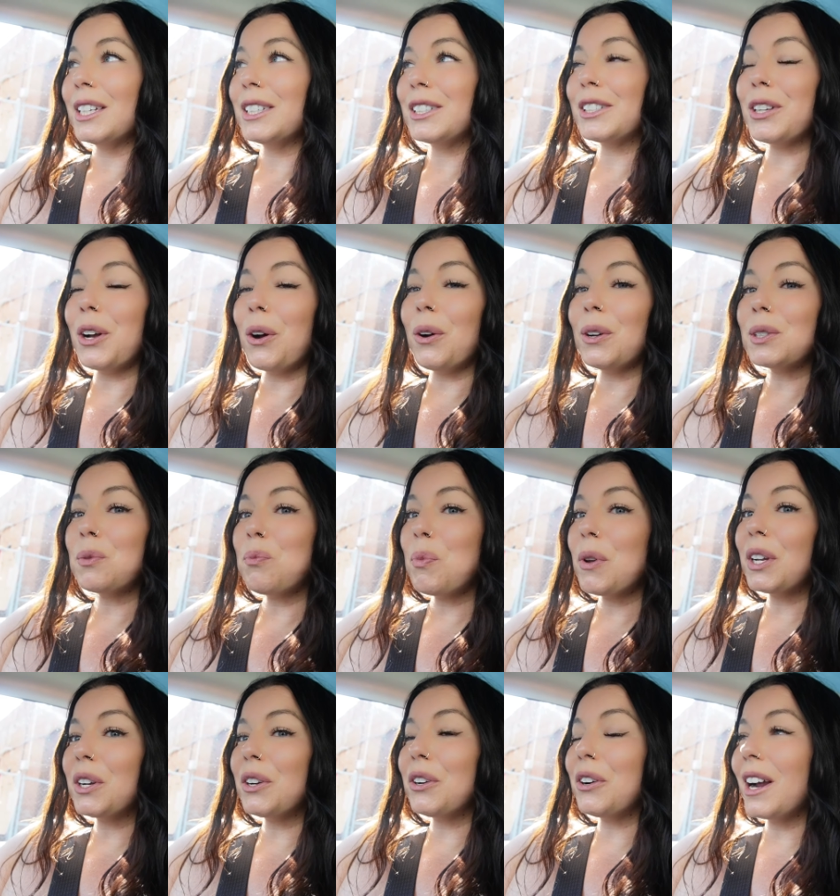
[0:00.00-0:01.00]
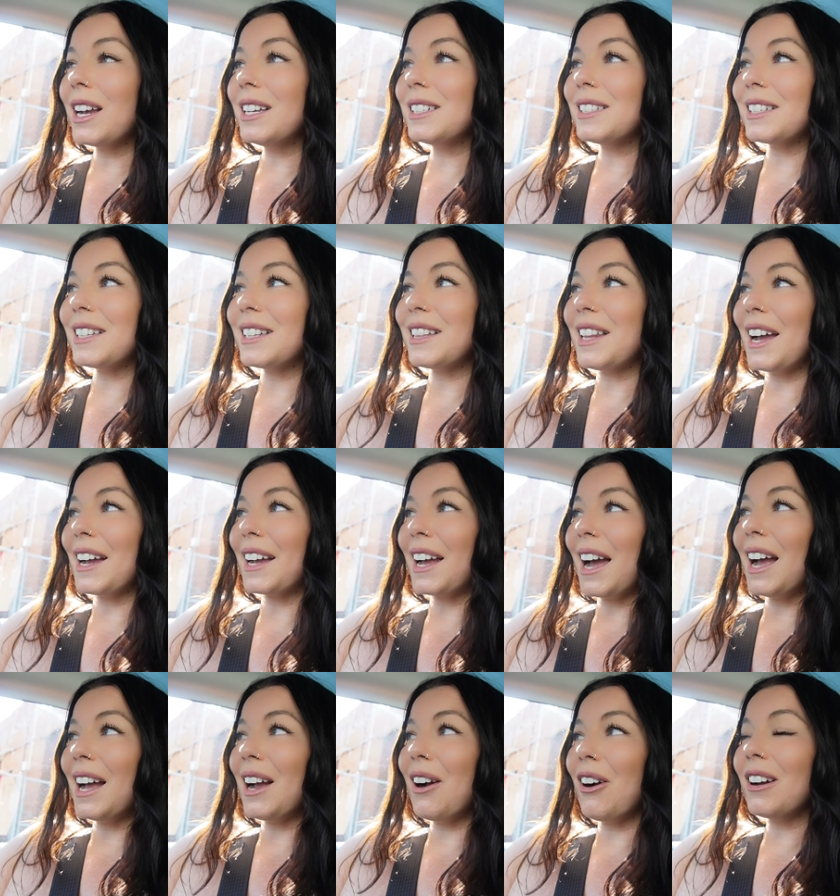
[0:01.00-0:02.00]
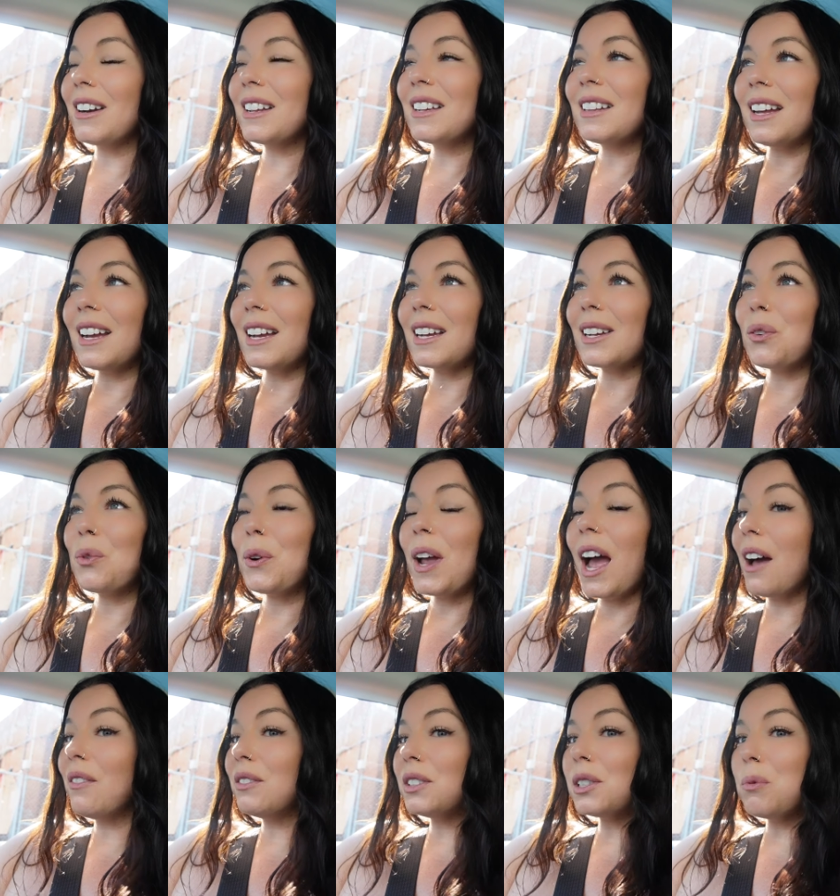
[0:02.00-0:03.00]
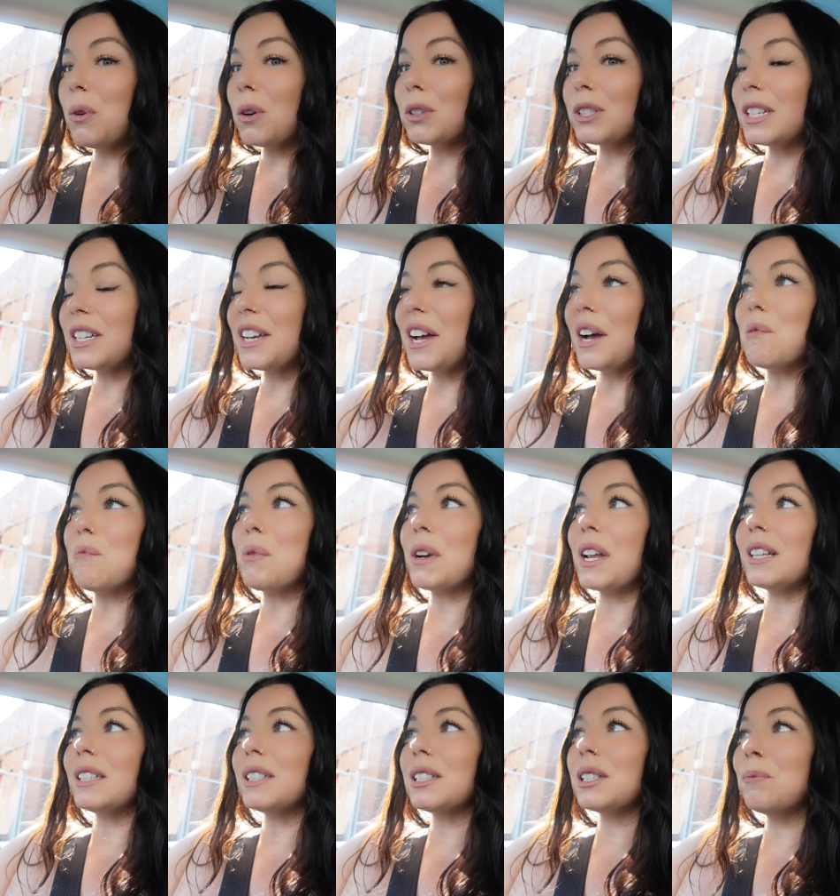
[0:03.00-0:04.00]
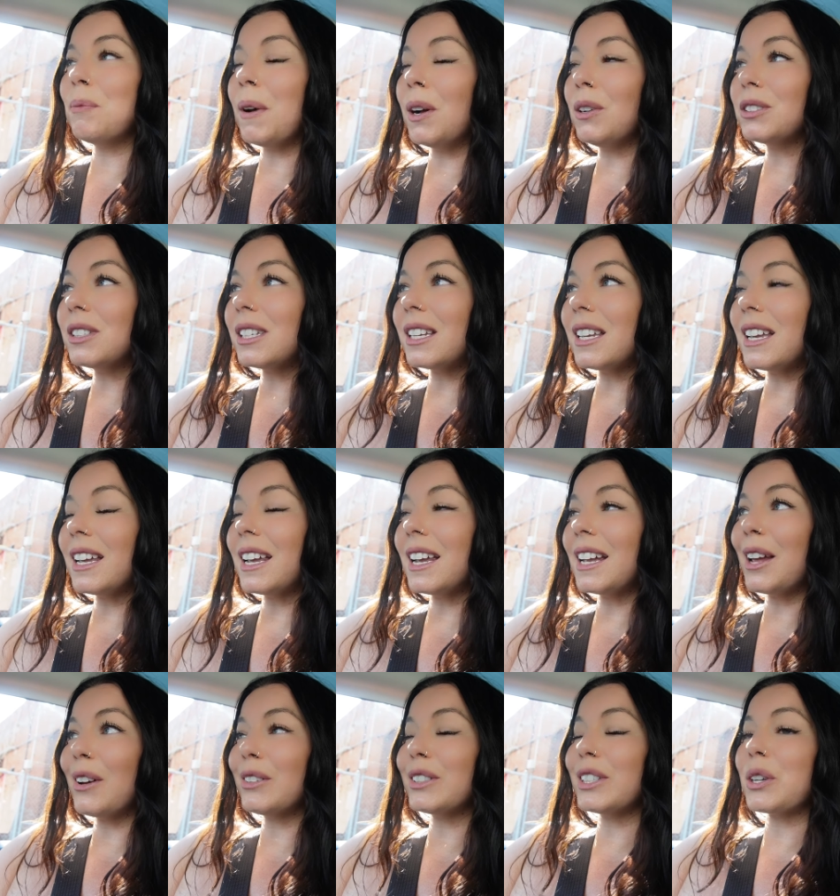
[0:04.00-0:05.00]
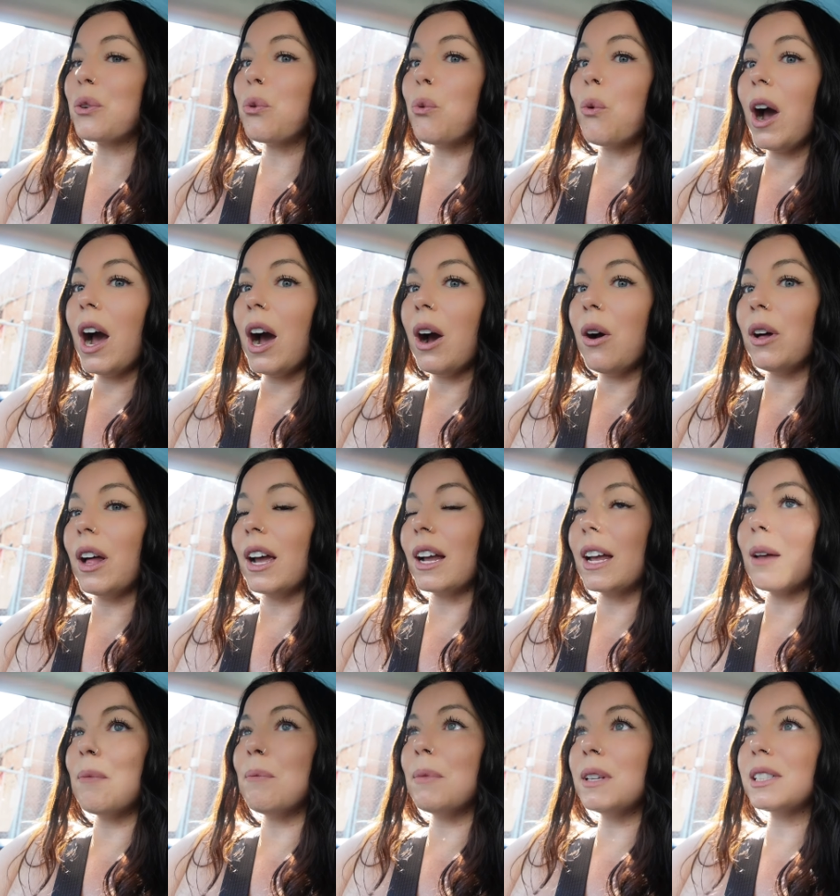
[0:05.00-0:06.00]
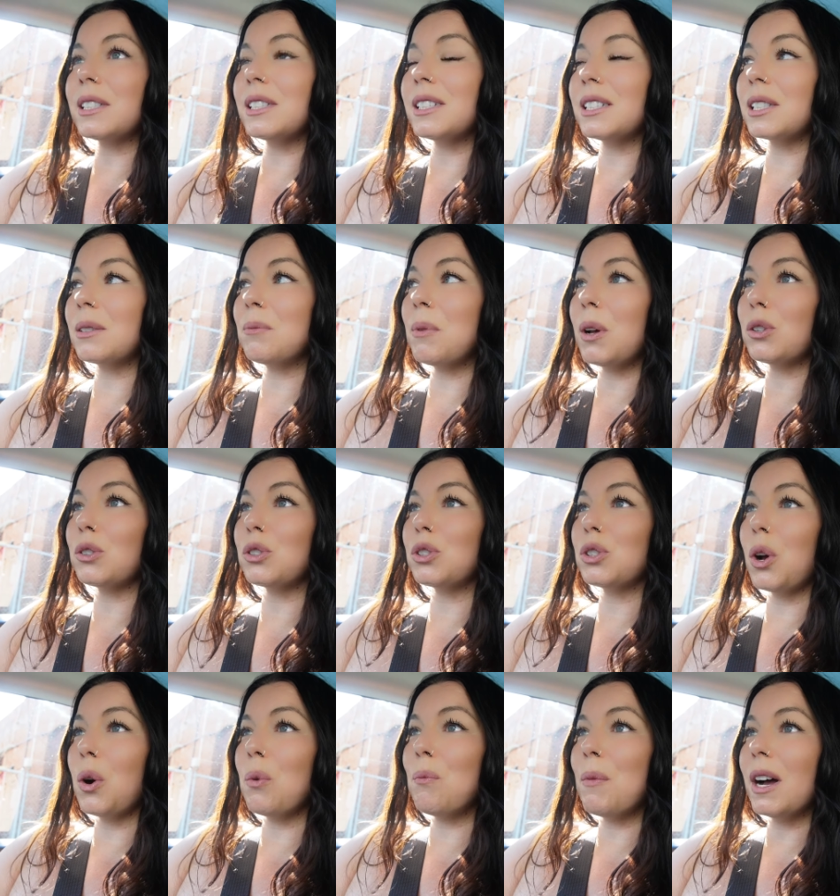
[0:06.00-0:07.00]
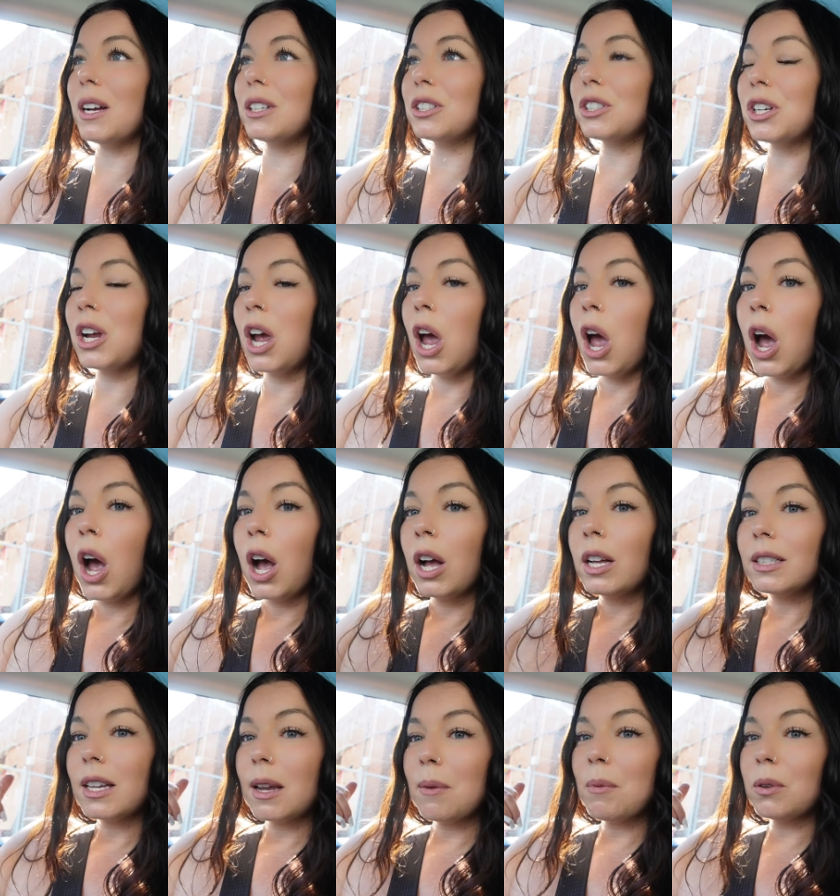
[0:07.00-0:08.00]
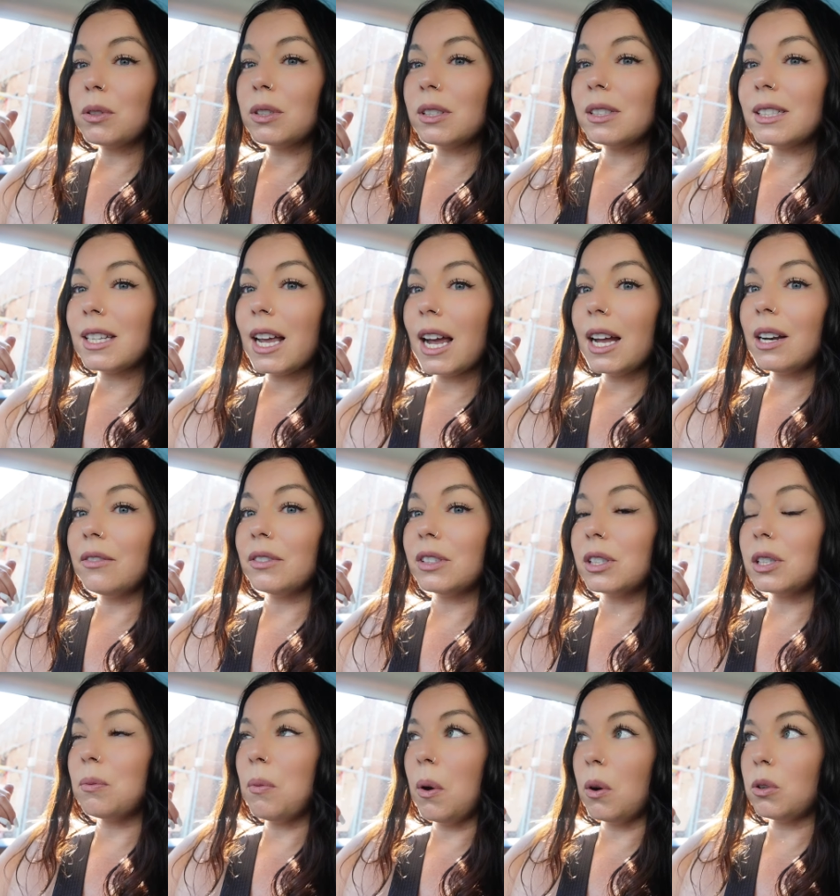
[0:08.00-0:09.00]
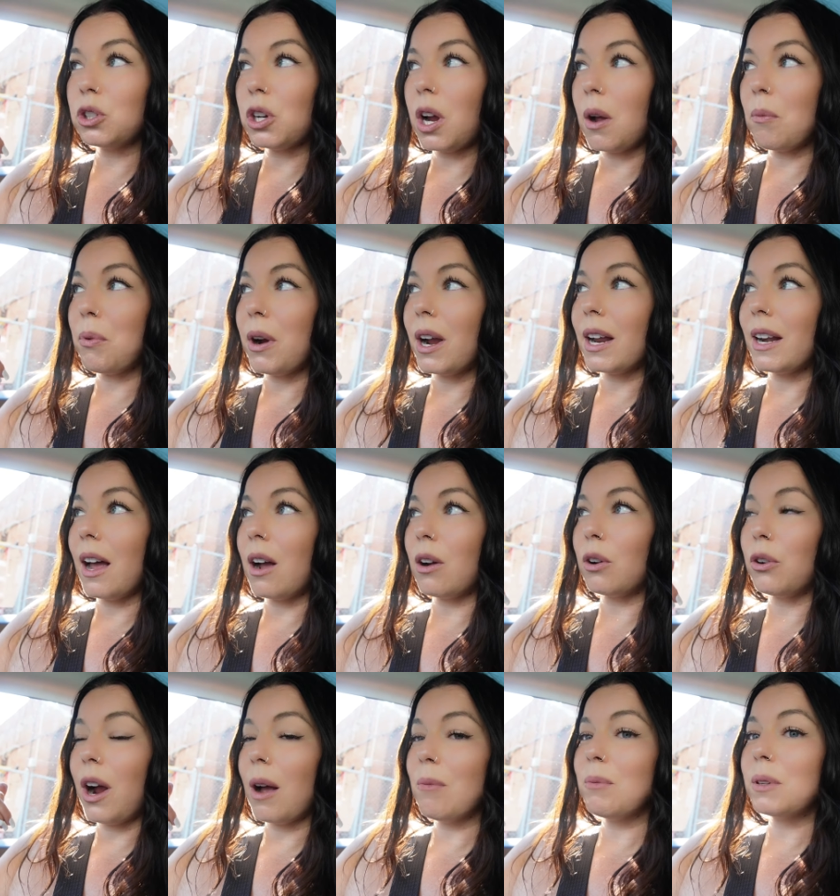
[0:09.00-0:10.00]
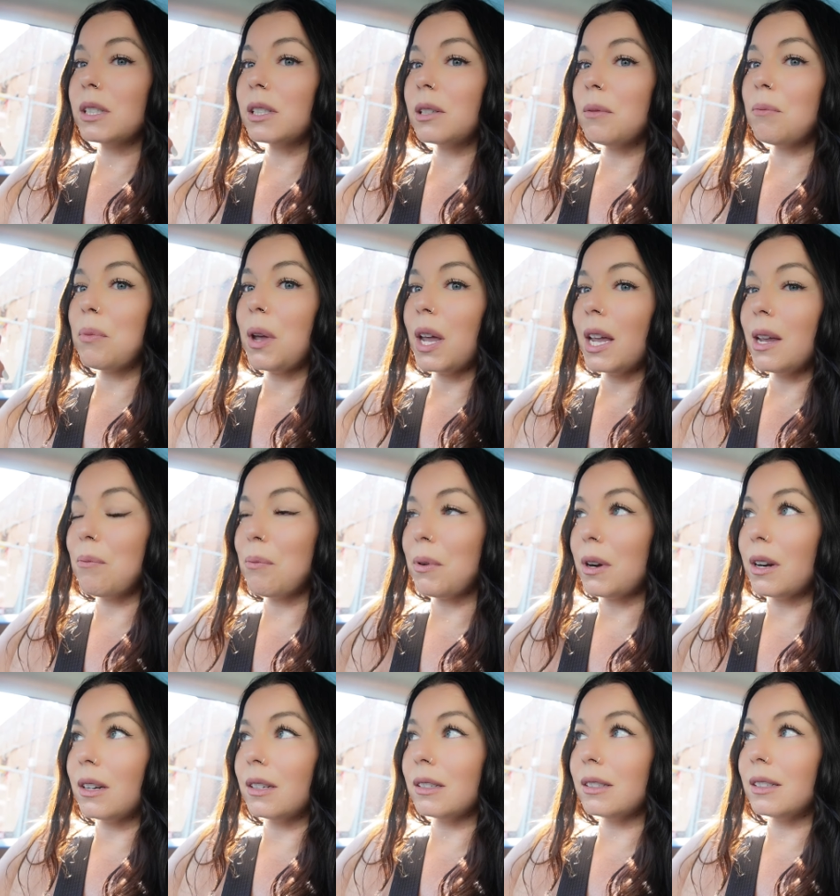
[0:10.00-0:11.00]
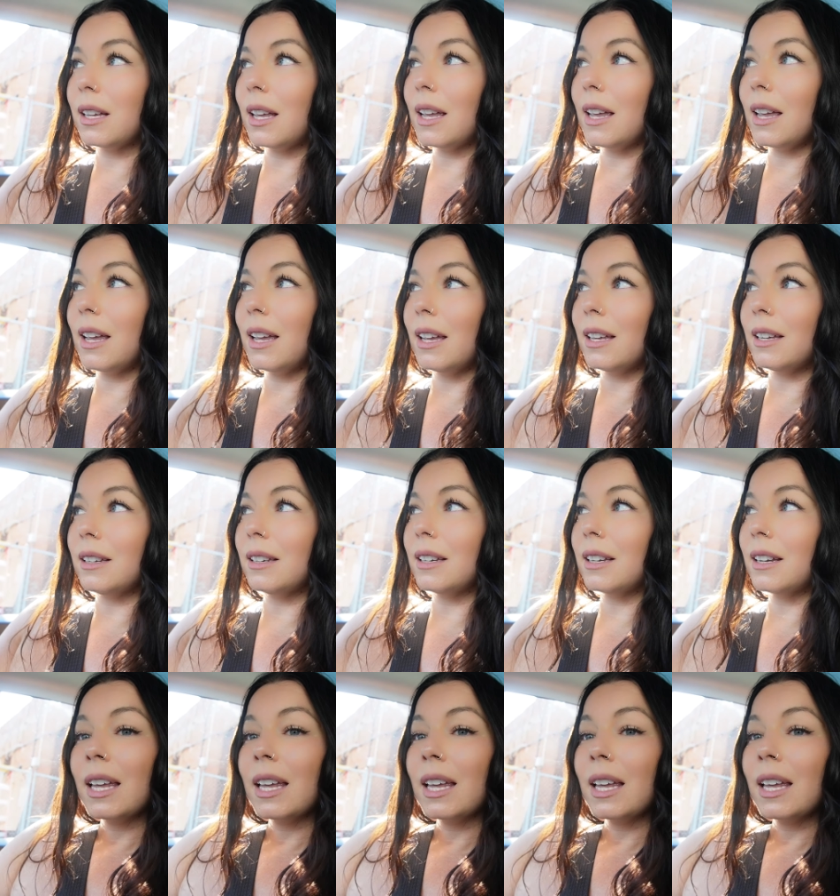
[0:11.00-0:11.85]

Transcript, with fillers: So it's been crazy. Like I already like, we haven't smoked it yet, but I smelt it and I was like, wow, like I miss the smell so much. Damo's inside of a smoke shop right now grabbing some papers and